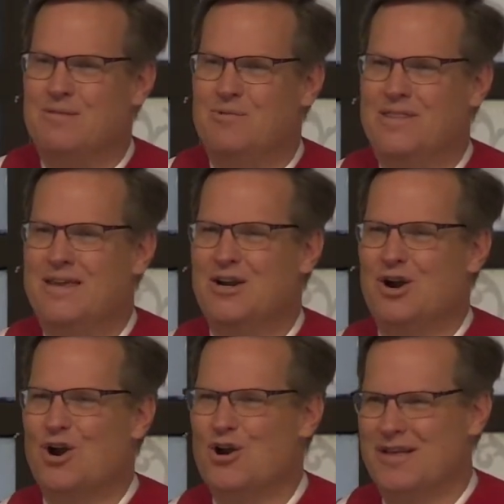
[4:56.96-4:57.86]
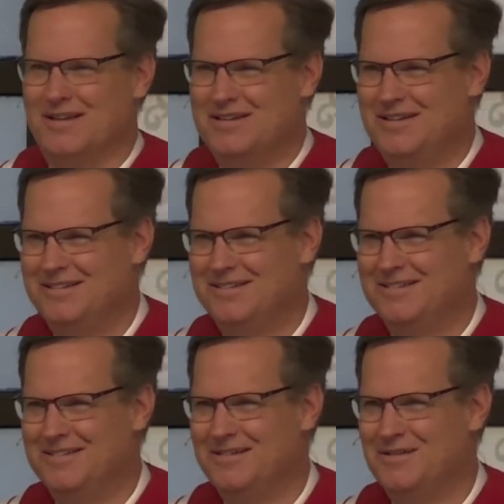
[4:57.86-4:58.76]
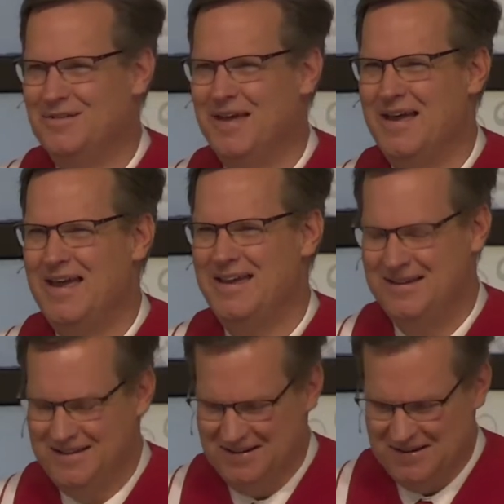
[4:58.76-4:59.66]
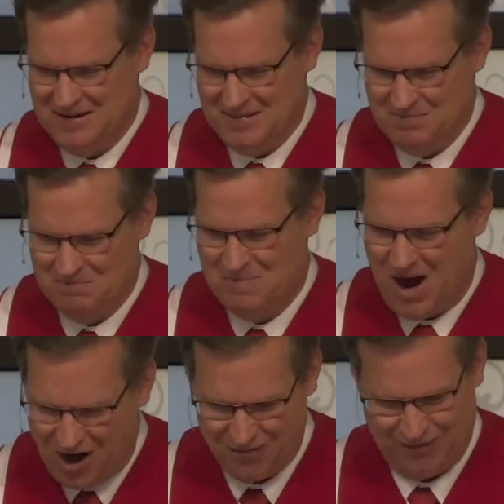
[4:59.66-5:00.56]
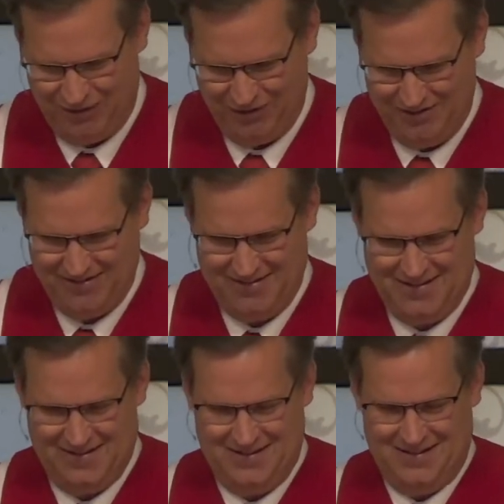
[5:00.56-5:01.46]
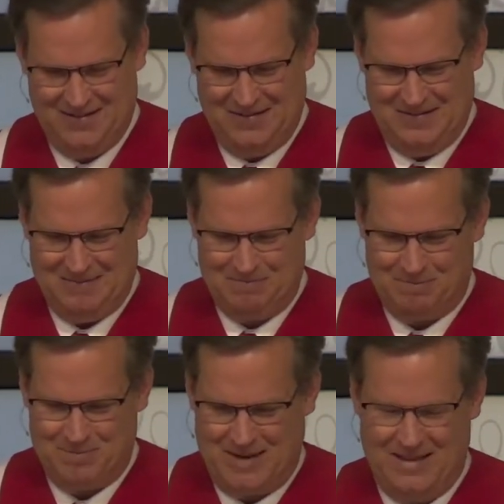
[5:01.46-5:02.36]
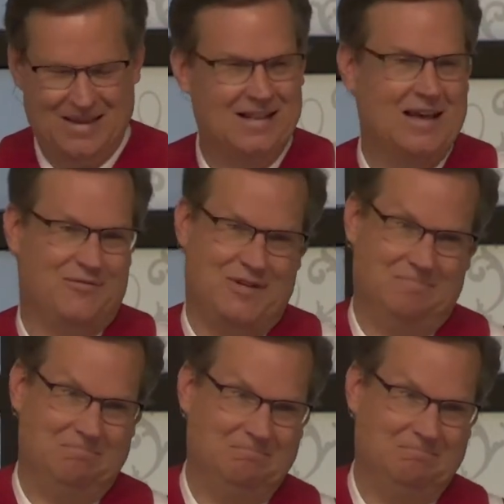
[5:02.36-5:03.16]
When they heard it, they marveled, and they left him